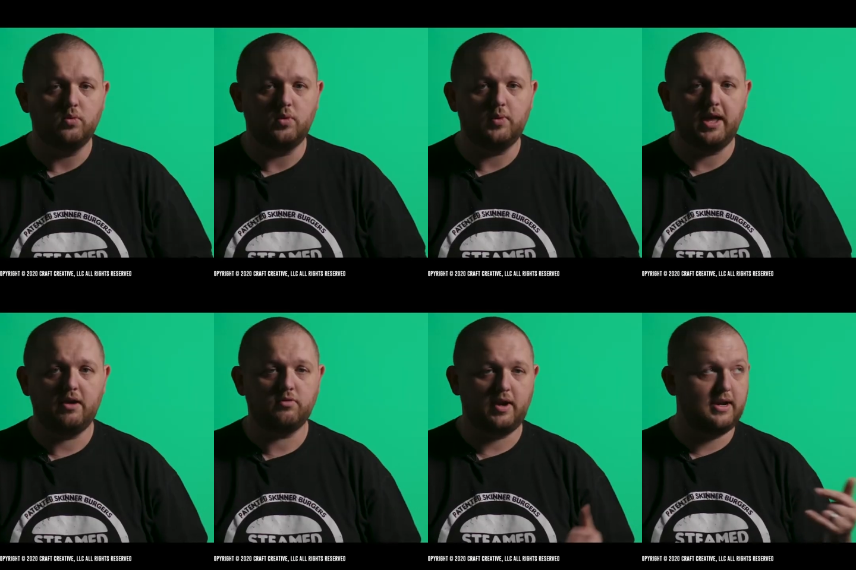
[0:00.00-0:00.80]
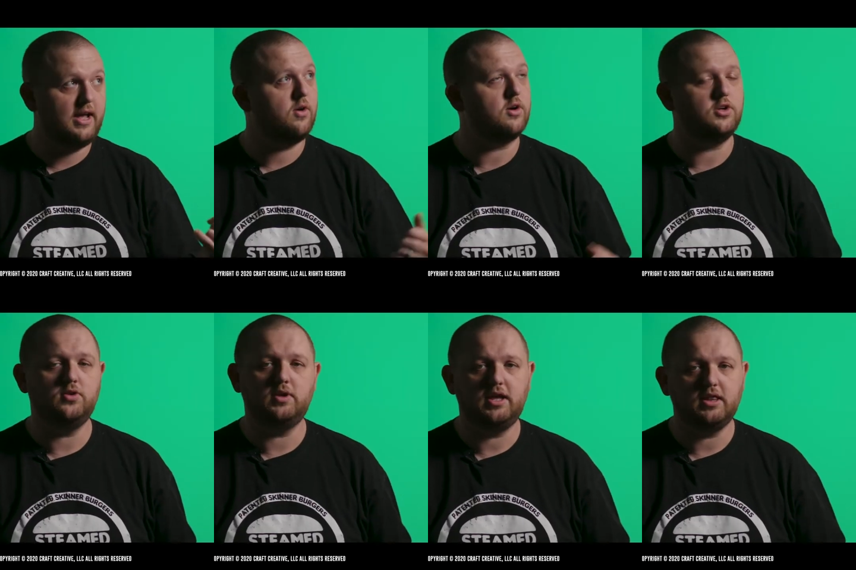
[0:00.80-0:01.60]
What we have right now are
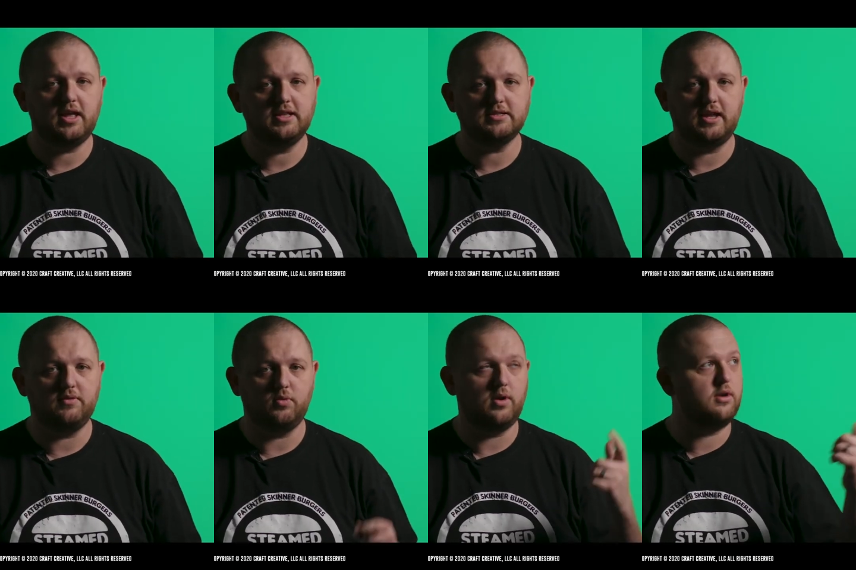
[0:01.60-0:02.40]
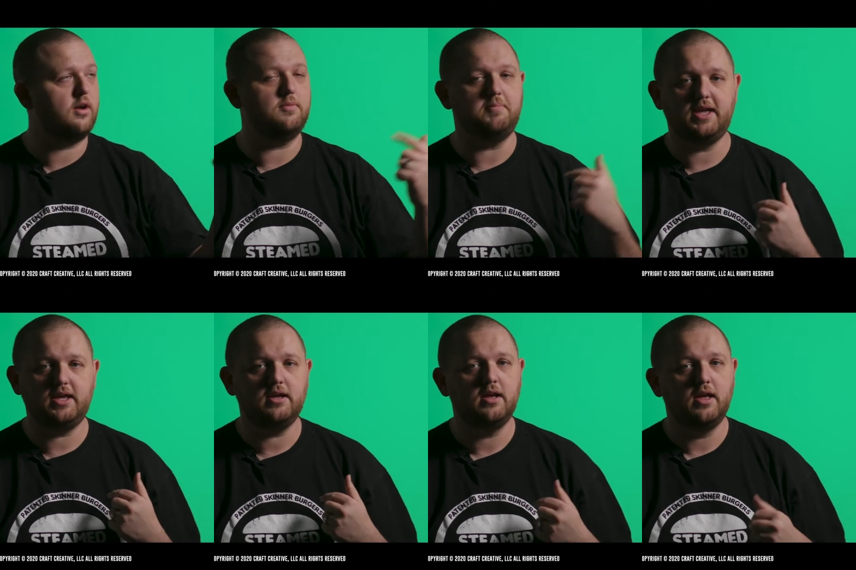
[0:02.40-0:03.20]
two key lights. I have one on
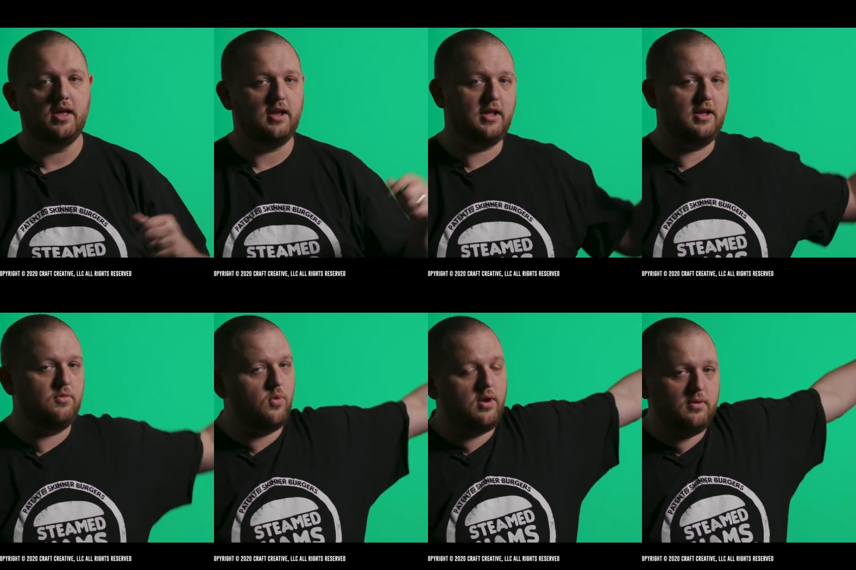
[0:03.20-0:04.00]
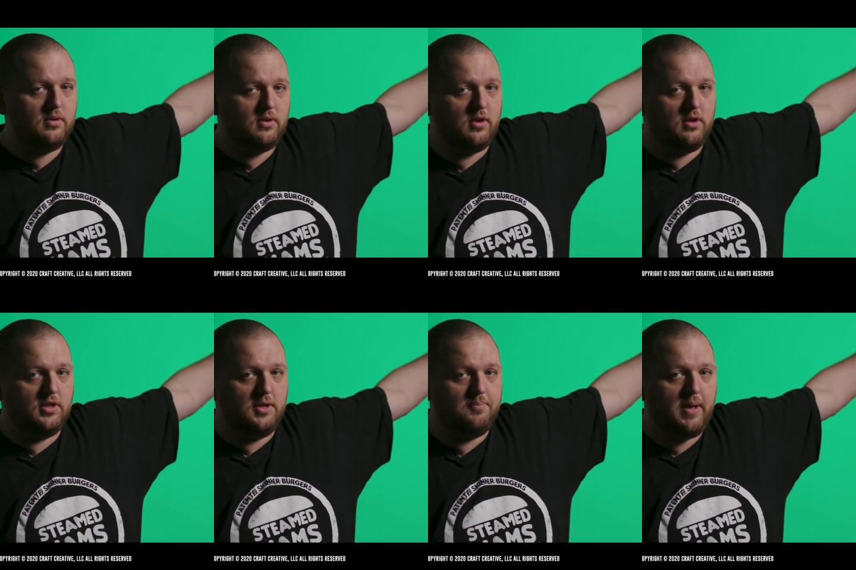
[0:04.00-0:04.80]
me and I have one on
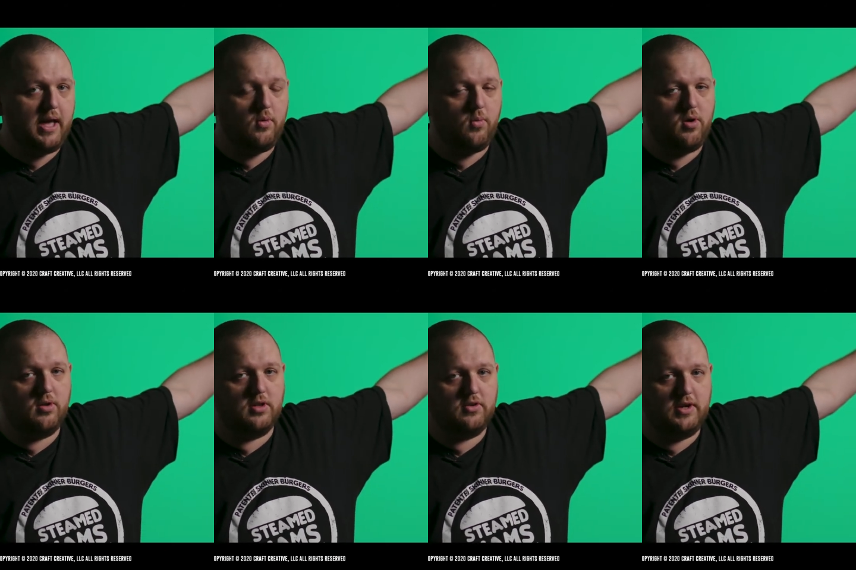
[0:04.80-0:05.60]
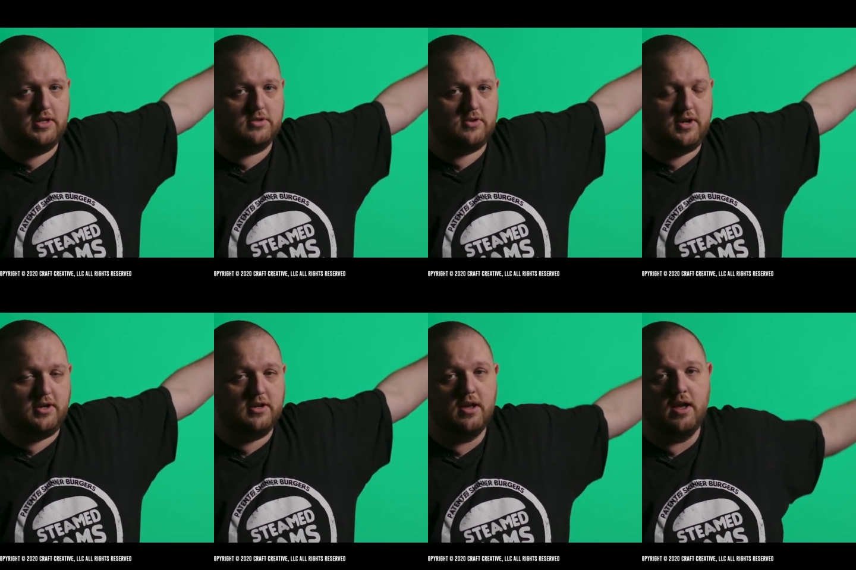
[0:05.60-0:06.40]
the back wall, the green
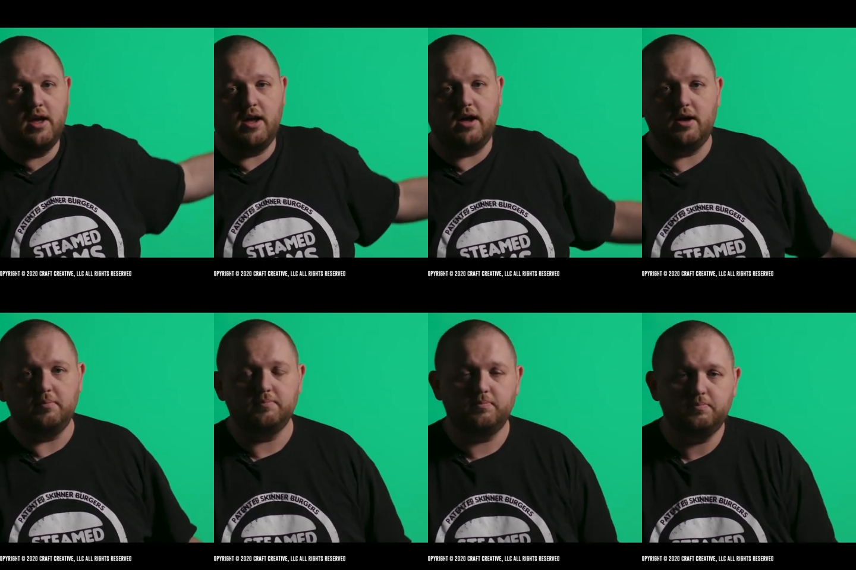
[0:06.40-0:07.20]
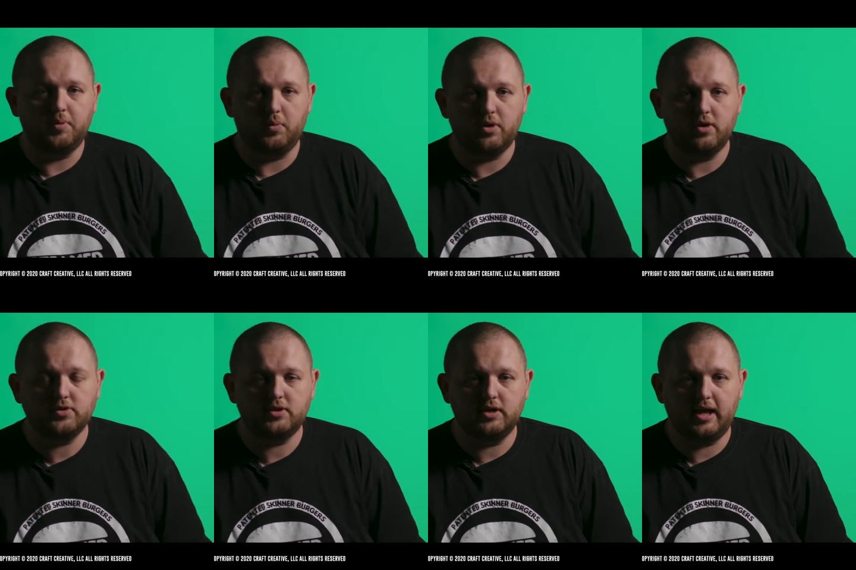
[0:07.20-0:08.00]
screen, but we're
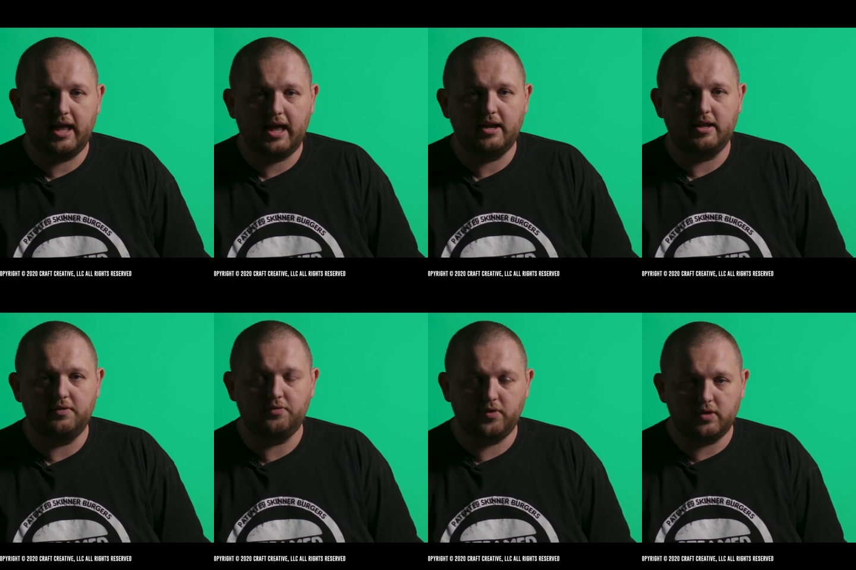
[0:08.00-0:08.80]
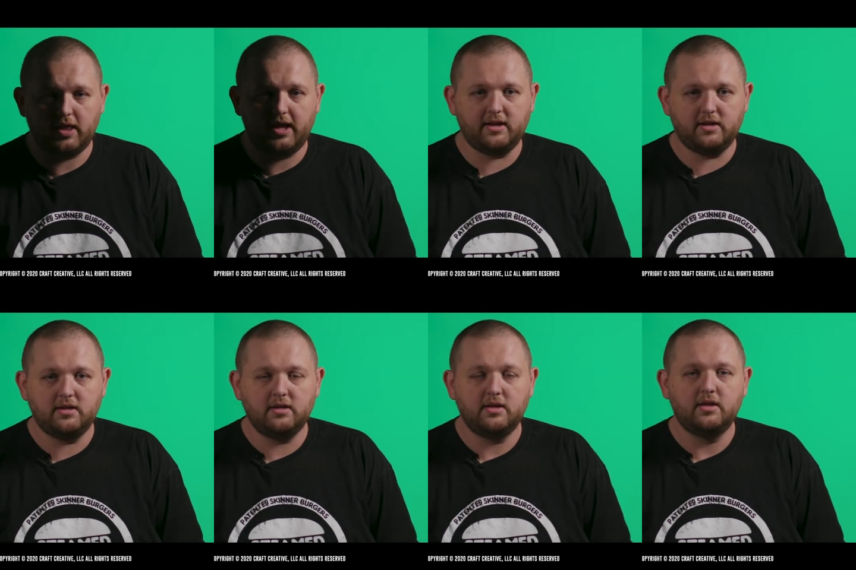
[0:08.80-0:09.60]
also going to add a fill light
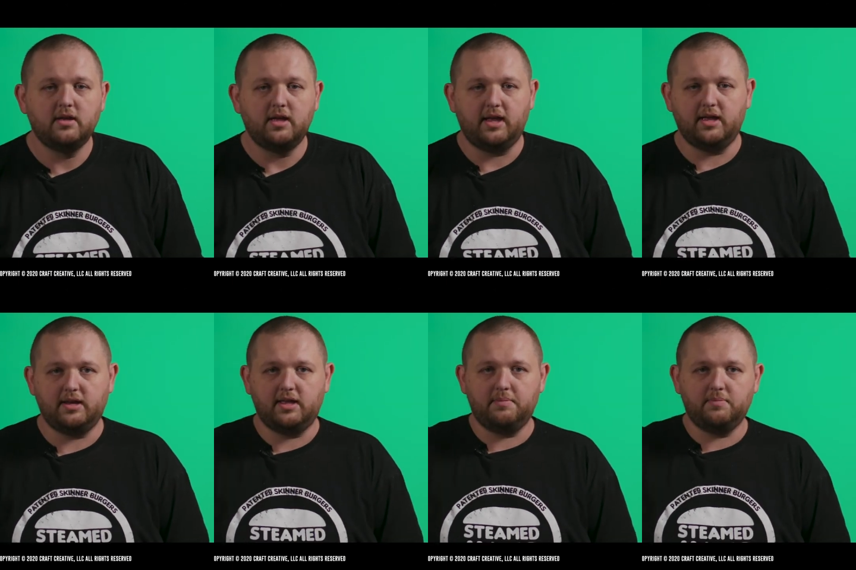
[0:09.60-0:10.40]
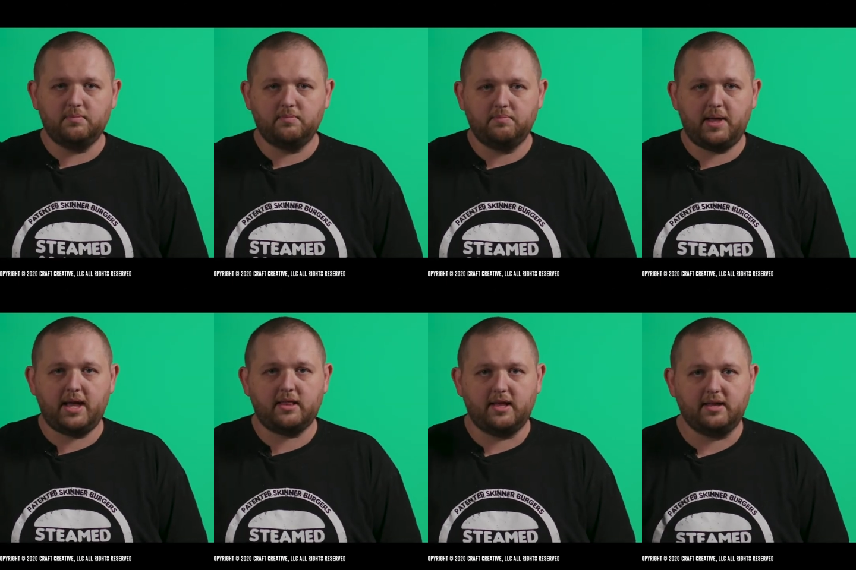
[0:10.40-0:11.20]
and a
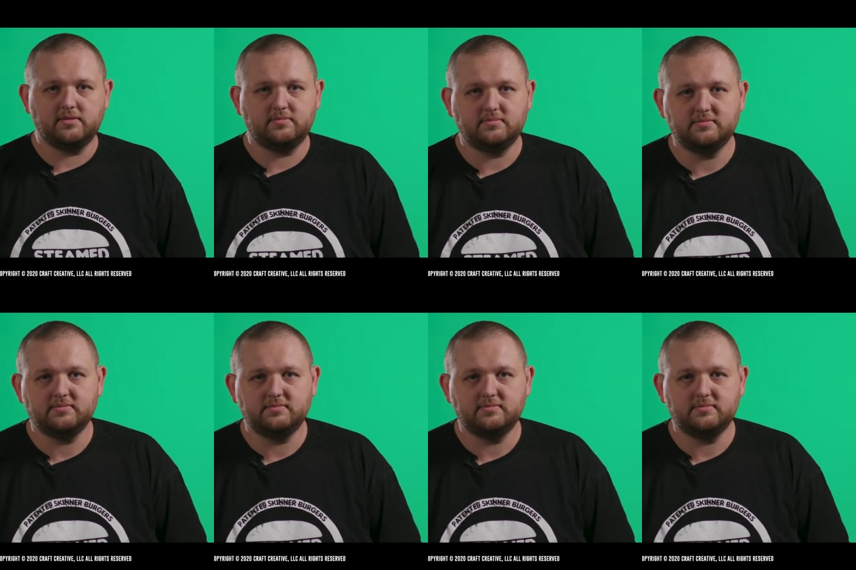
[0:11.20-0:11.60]
backlight.